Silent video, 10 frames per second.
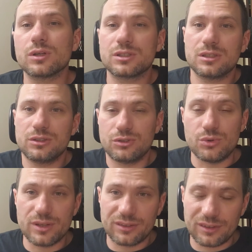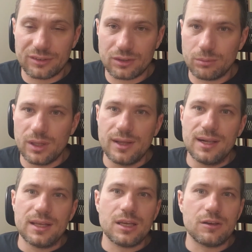to do this system,
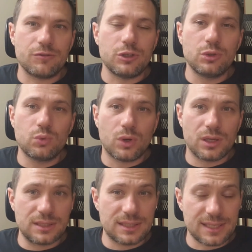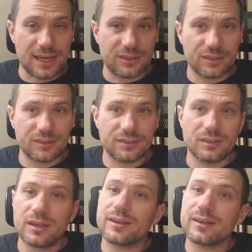if you won Texas,